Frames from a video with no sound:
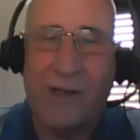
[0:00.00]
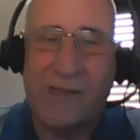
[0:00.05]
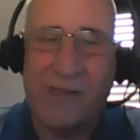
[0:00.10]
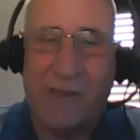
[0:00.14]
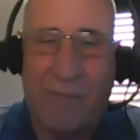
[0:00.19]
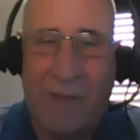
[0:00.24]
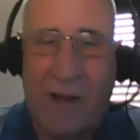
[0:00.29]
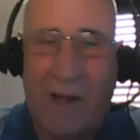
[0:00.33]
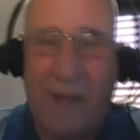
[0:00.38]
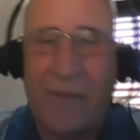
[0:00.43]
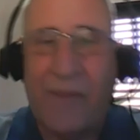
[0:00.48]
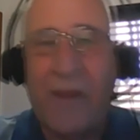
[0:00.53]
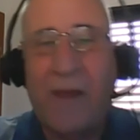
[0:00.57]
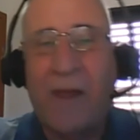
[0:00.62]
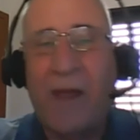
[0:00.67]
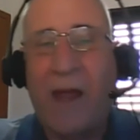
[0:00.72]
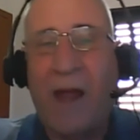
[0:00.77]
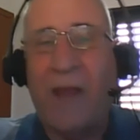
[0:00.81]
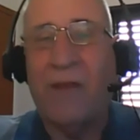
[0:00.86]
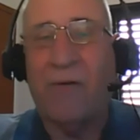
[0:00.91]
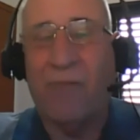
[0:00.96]
a month,
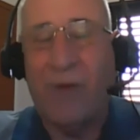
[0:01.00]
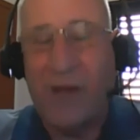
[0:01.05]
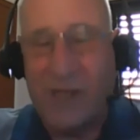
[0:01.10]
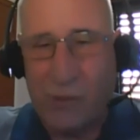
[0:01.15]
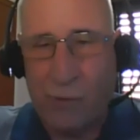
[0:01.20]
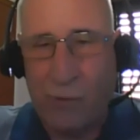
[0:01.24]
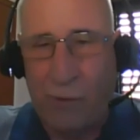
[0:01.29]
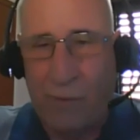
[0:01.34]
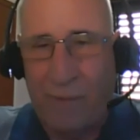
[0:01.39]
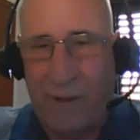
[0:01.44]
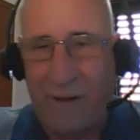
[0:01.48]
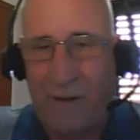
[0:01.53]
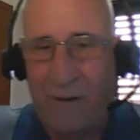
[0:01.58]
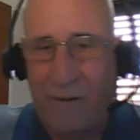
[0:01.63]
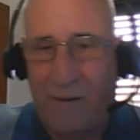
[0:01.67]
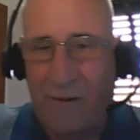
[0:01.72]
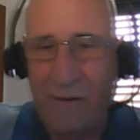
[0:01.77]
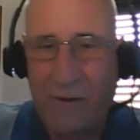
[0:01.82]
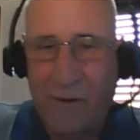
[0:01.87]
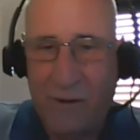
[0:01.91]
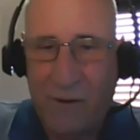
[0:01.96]
and the rest will be
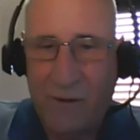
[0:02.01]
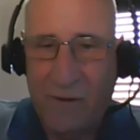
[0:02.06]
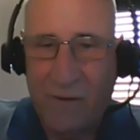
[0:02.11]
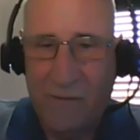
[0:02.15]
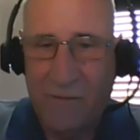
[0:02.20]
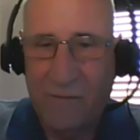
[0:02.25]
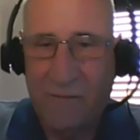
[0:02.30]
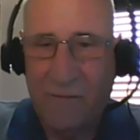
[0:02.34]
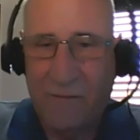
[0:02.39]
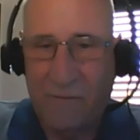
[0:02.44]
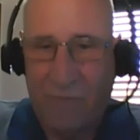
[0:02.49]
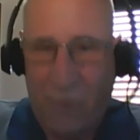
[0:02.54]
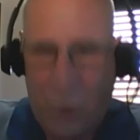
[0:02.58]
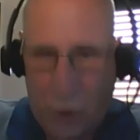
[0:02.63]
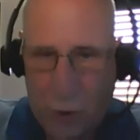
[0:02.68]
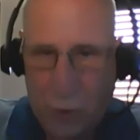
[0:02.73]
virtual.